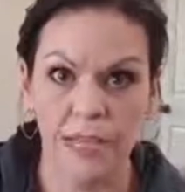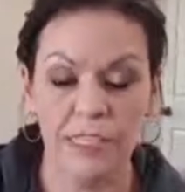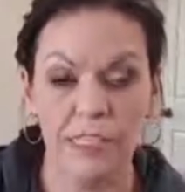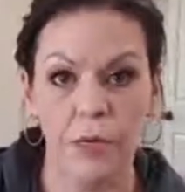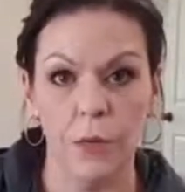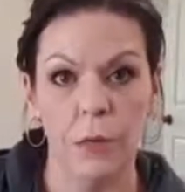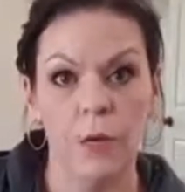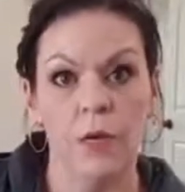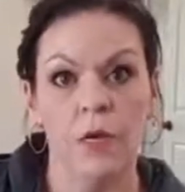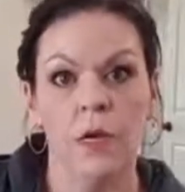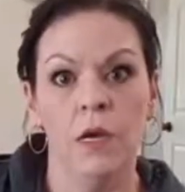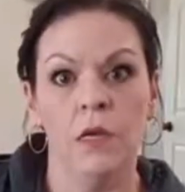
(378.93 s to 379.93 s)
And so
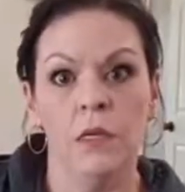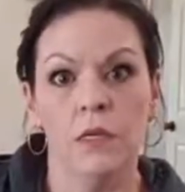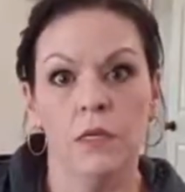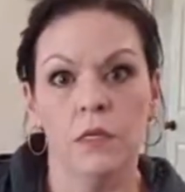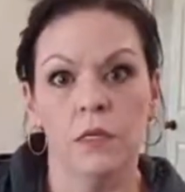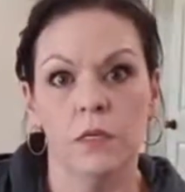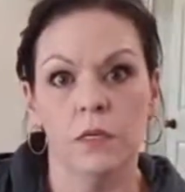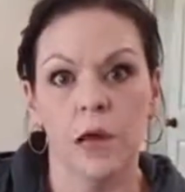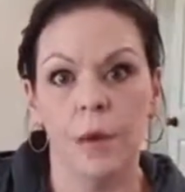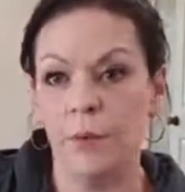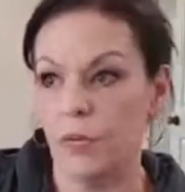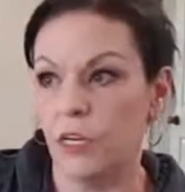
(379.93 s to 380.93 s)

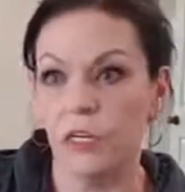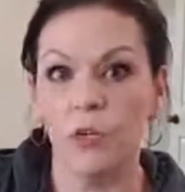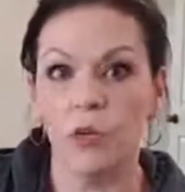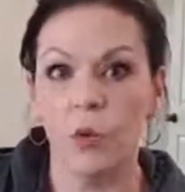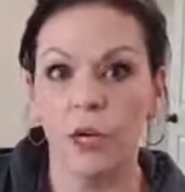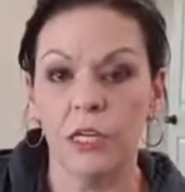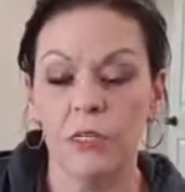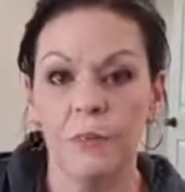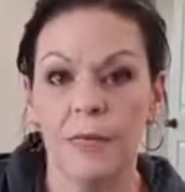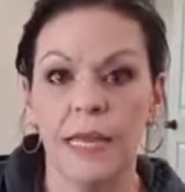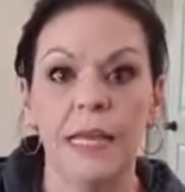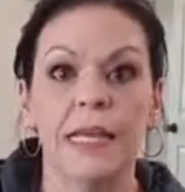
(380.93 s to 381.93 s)
I put in a little work at the
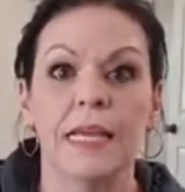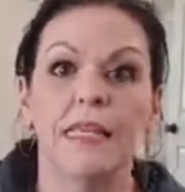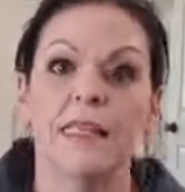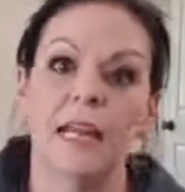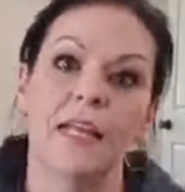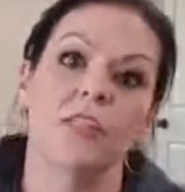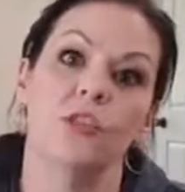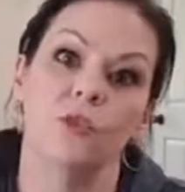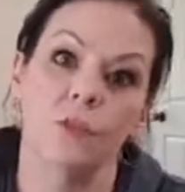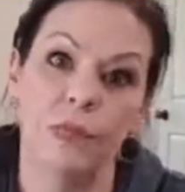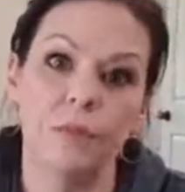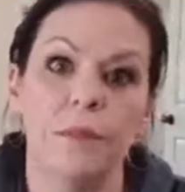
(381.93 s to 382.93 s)
beginning, and then I
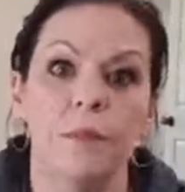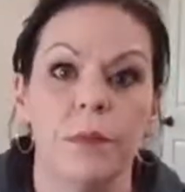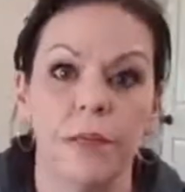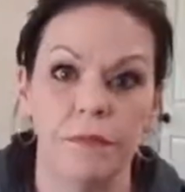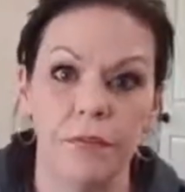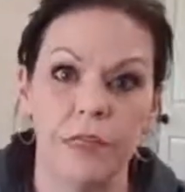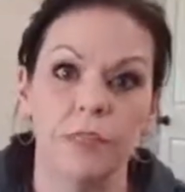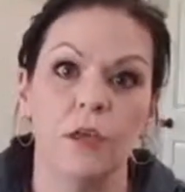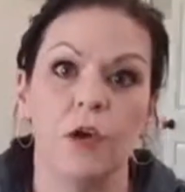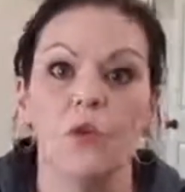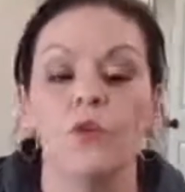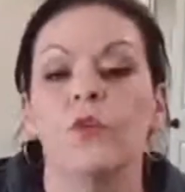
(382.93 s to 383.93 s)
just reap the benefits
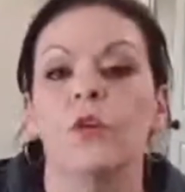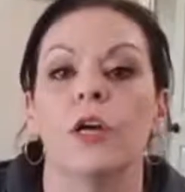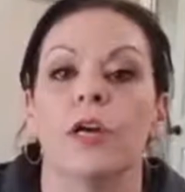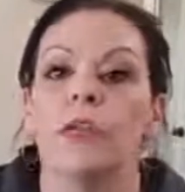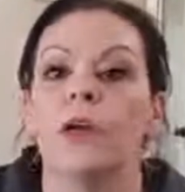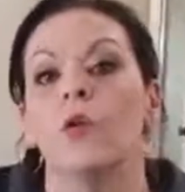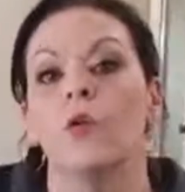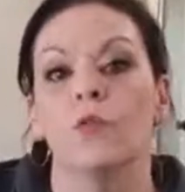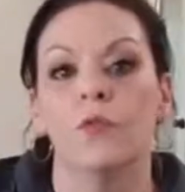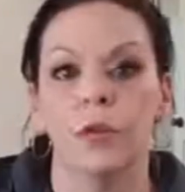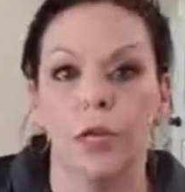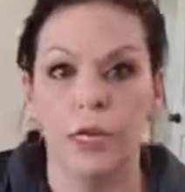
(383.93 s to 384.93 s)
over and
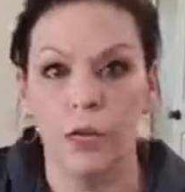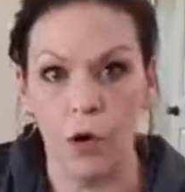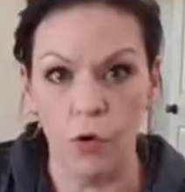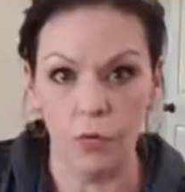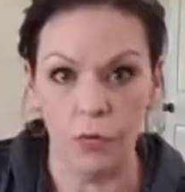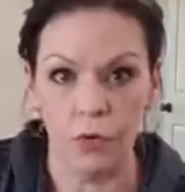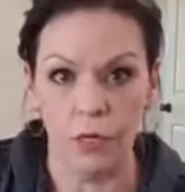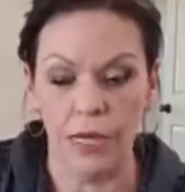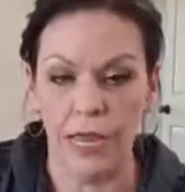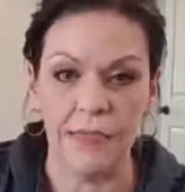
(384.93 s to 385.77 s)
over and over.